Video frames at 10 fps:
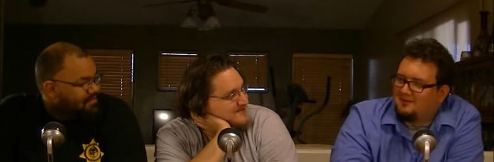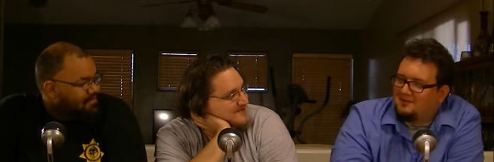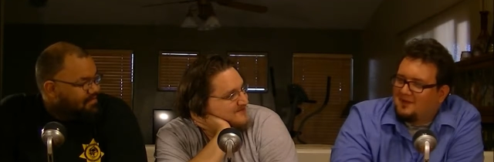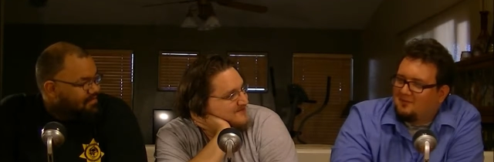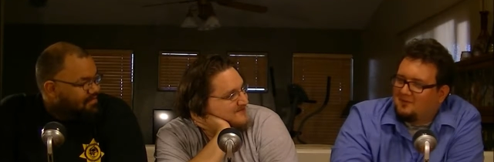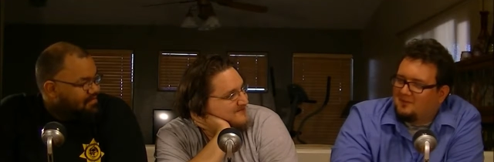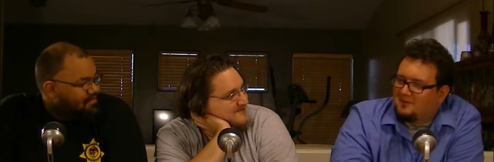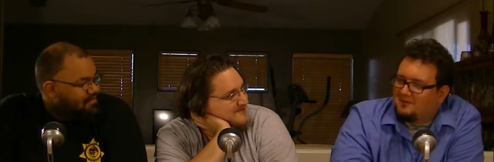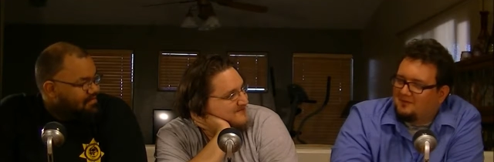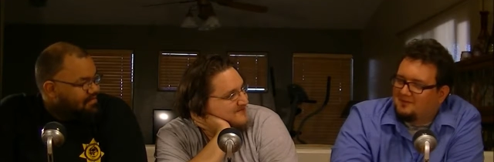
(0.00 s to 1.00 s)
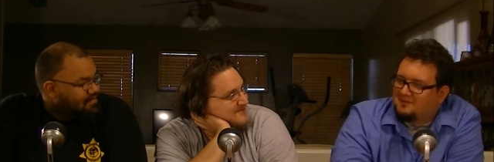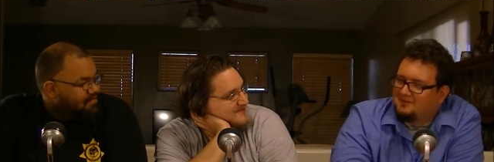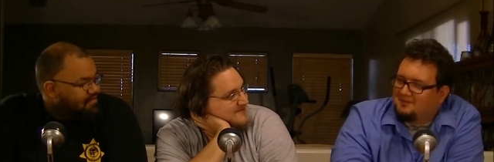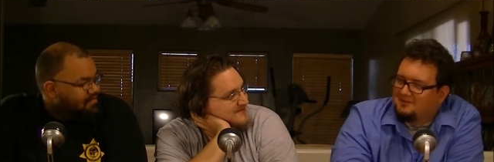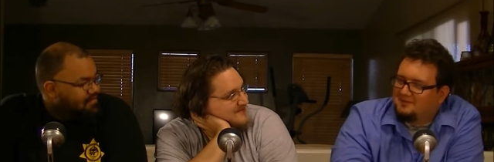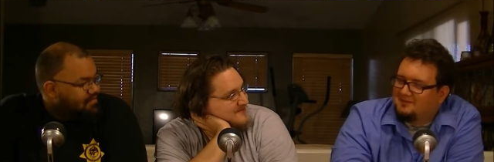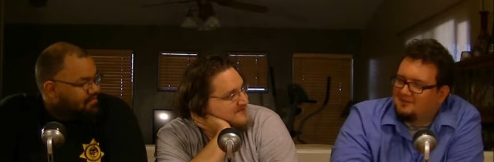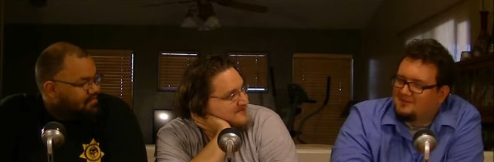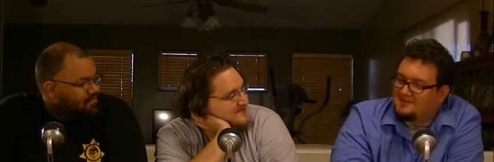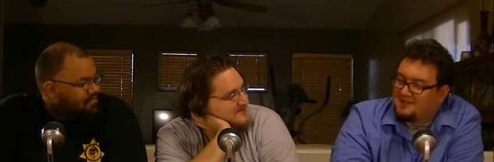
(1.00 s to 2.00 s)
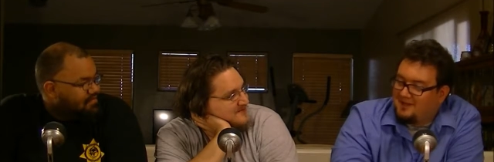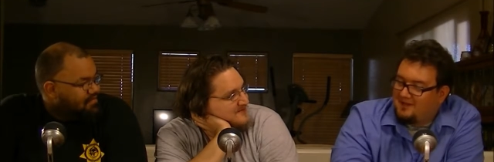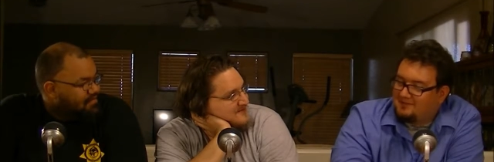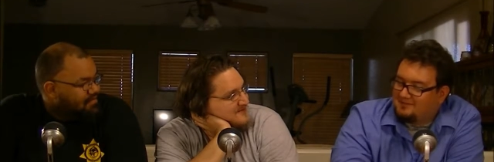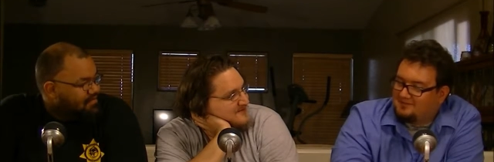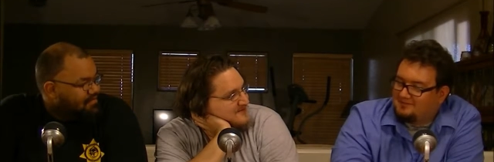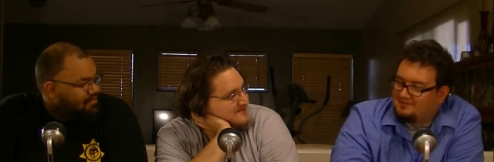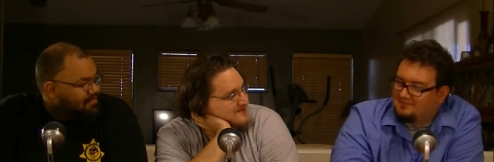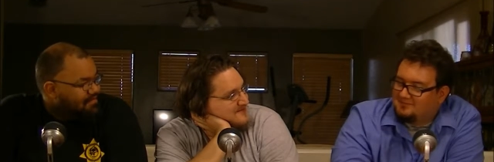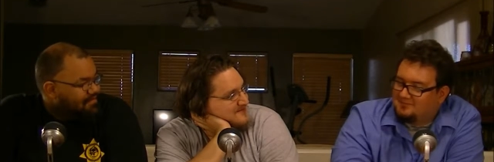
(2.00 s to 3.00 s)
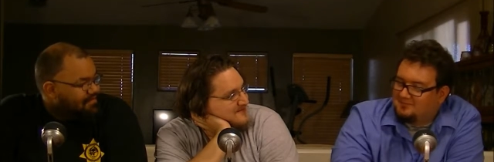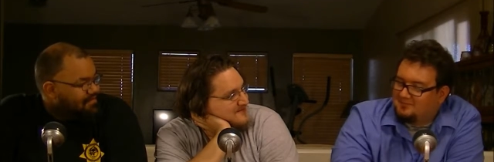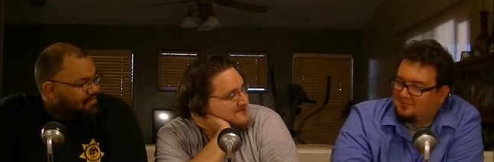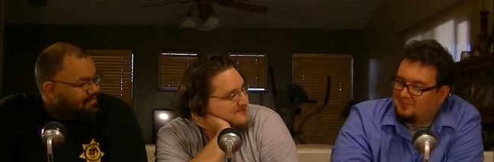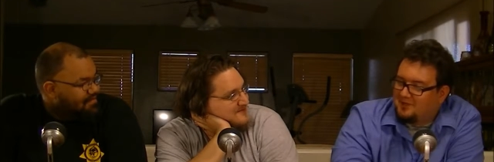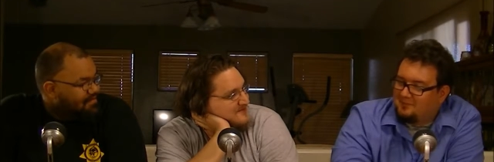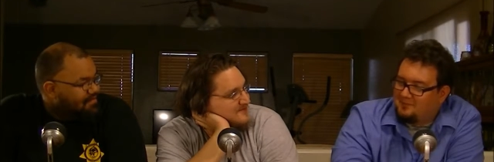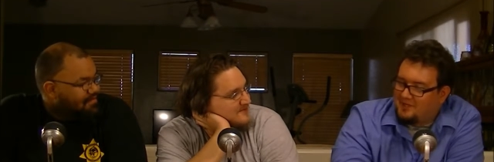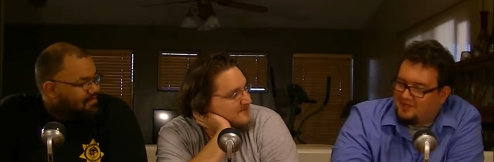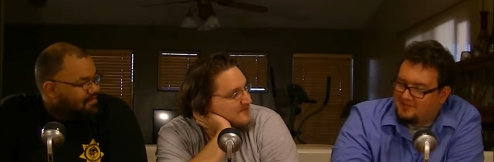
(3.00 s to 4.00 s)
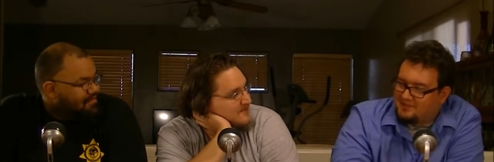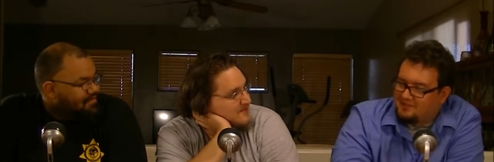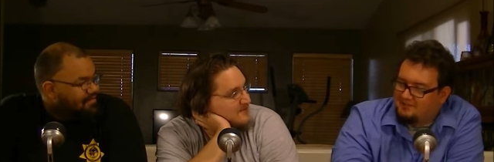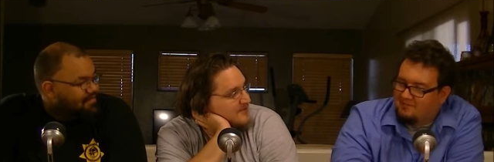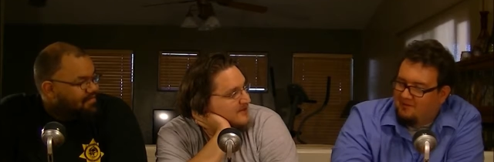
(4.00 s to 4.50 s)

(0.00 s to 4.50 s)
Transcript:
Speaker 1: That would have been sad, but amazing.